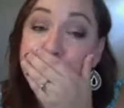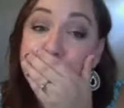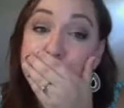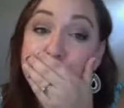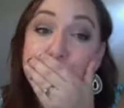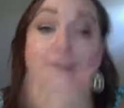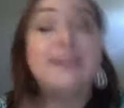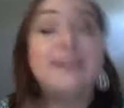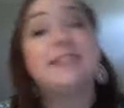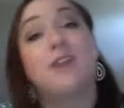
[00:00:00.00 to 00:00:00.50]

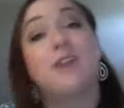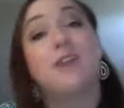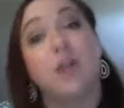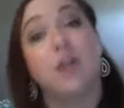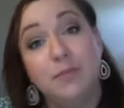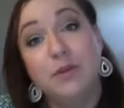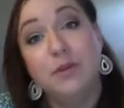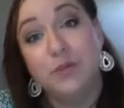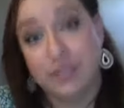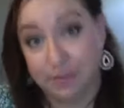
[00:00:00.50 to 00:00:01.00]
It's called a
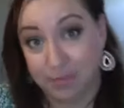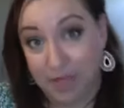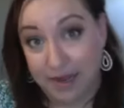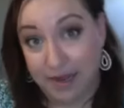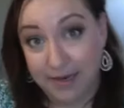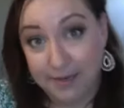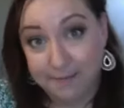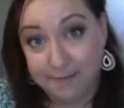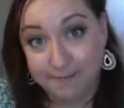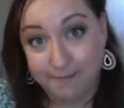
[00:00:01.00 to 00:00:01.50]
mucus
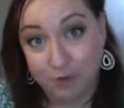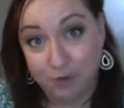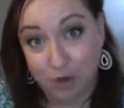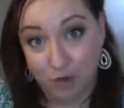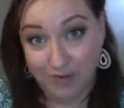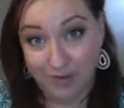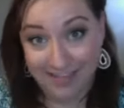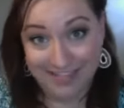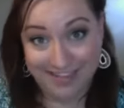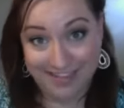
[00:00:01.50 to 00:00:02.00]
plug for a
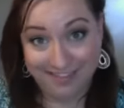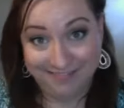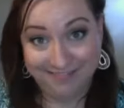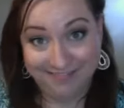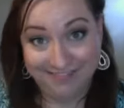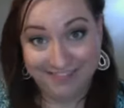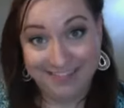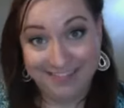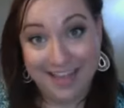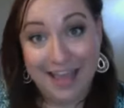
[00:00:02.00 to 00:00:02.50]
reason.
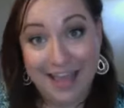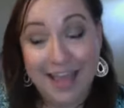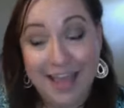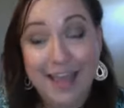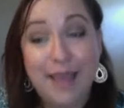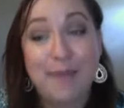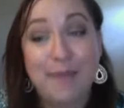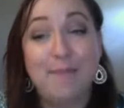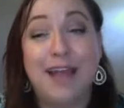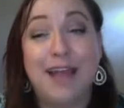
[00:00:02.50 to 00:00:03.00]

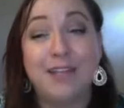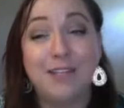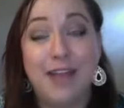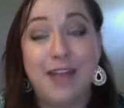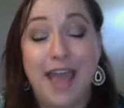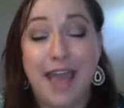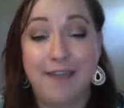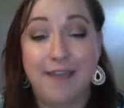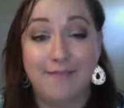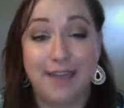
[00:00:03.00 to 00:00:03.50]
Imagine
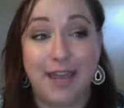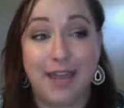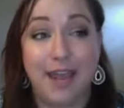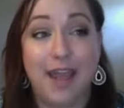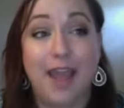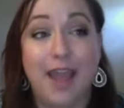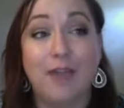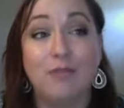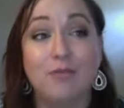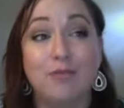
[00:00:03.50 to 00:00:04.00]
having
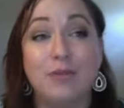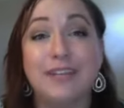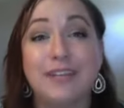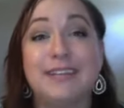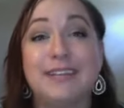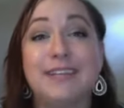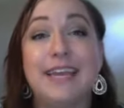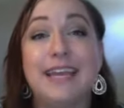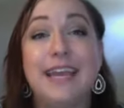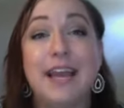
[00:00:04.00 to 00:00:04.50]
a
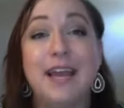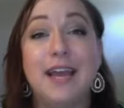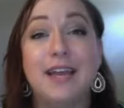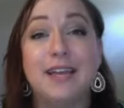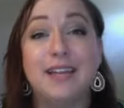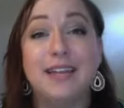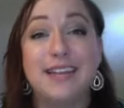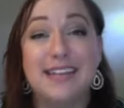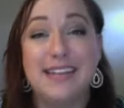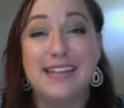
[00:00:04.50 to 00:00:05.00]
really
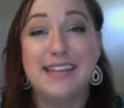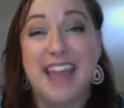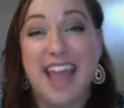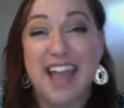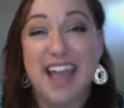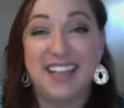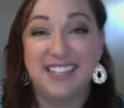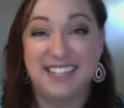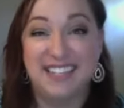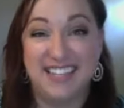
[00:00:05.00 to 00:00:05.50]

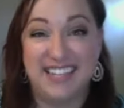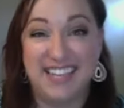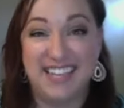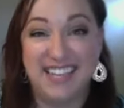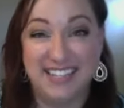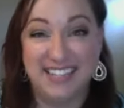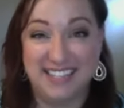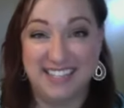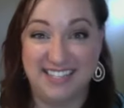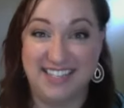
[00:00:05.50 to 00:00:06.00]
nasty
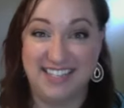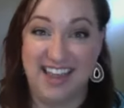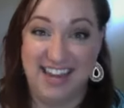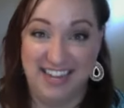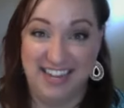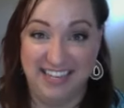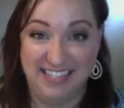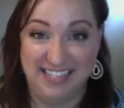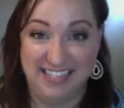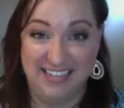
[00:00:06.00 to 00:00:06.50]

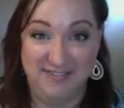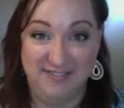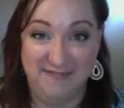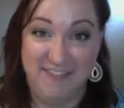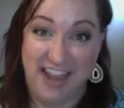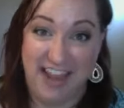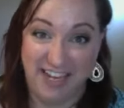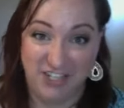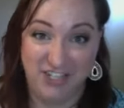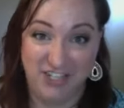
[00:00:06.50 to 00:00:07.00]
sinus
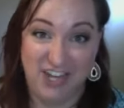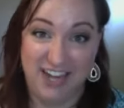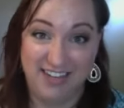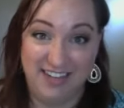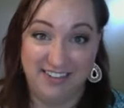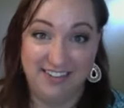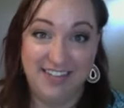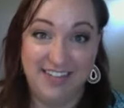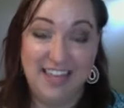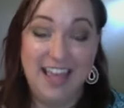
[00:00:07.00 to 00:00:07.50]
infection.
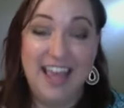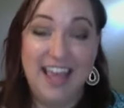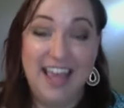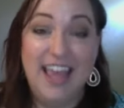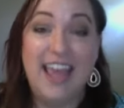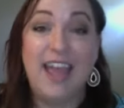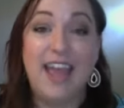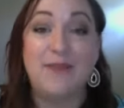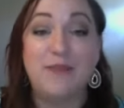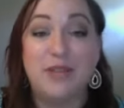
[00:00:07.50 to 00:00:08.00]

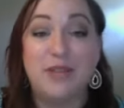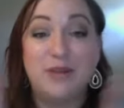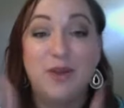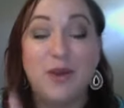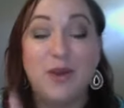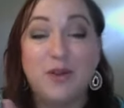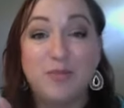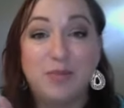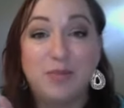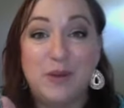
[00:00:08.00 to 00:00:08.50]
And when you go
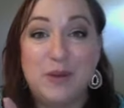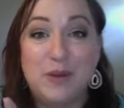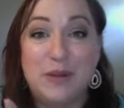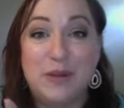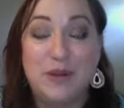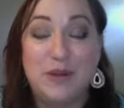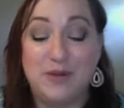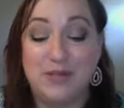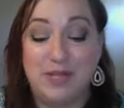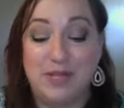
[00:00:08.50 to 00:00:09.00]
to blow your
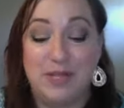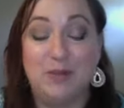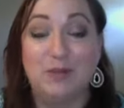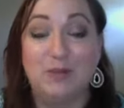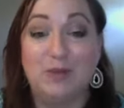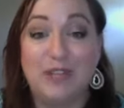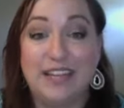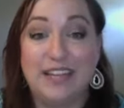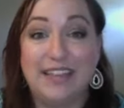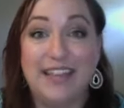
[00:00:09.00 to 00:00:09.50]
nose and you
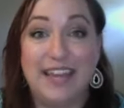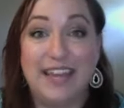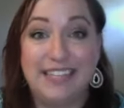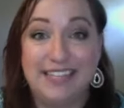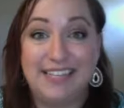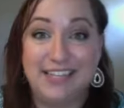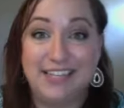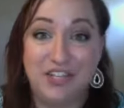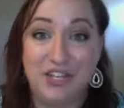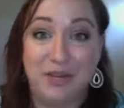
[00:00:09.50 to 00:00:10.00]
look at that
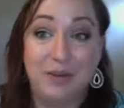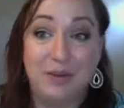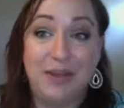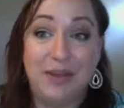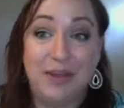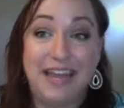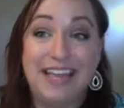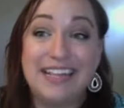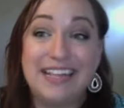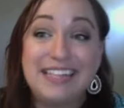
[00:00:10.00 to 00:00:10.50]
tissue,
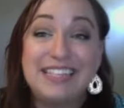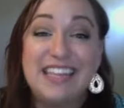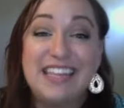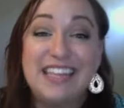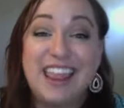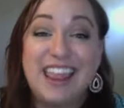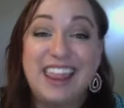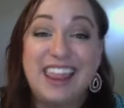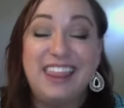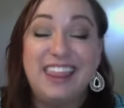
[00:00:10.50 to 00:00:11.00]
it's
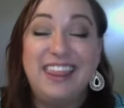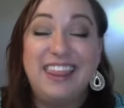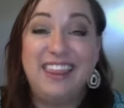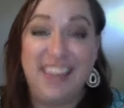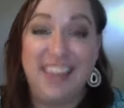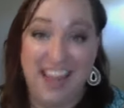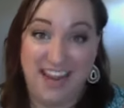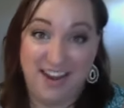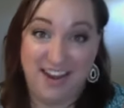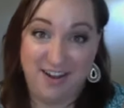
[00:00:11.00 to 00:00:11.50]

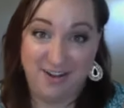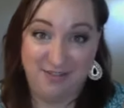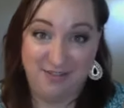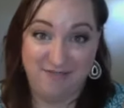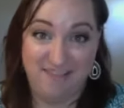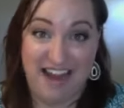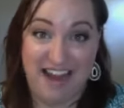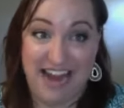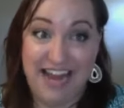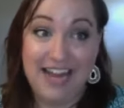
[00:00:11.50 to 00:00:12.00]
thick,
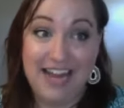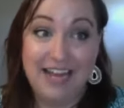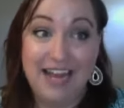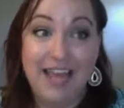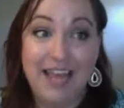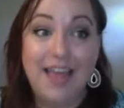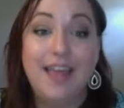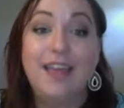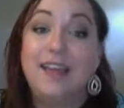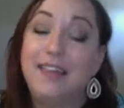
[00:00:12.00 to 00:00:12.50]
right?
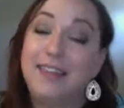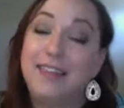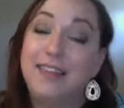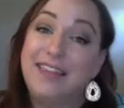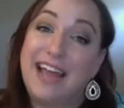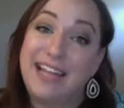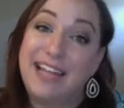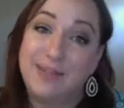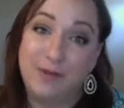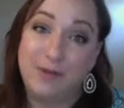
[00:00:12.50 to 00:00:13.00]

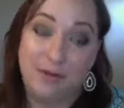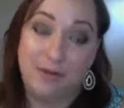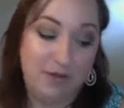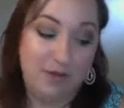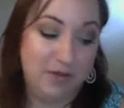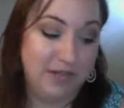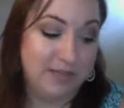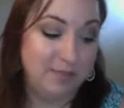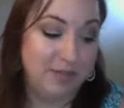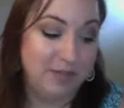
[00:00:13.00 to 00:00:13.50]
That's what a
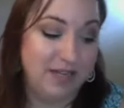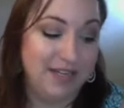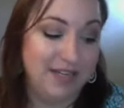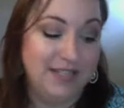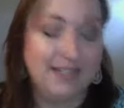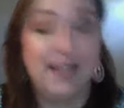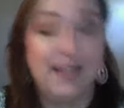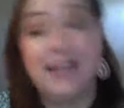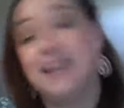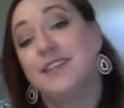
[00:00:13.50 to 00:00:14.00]
mucus plug is
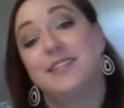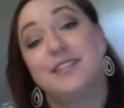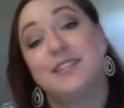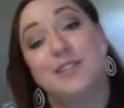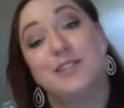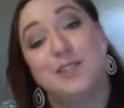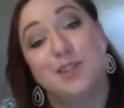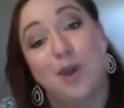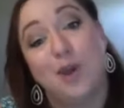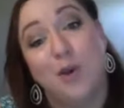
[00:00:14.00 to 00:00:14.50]
like.
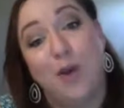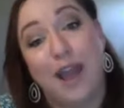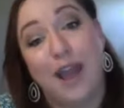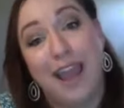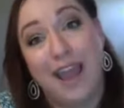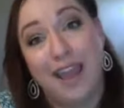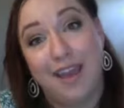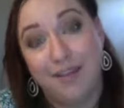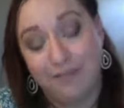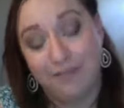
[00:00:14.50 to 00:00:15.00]
So I
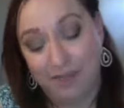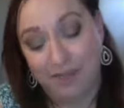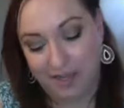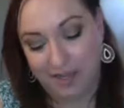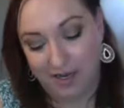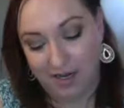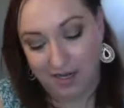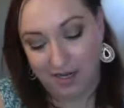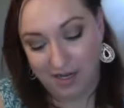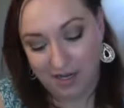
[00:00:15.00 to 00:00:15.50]
have
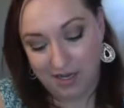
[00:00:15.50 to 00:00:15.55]
here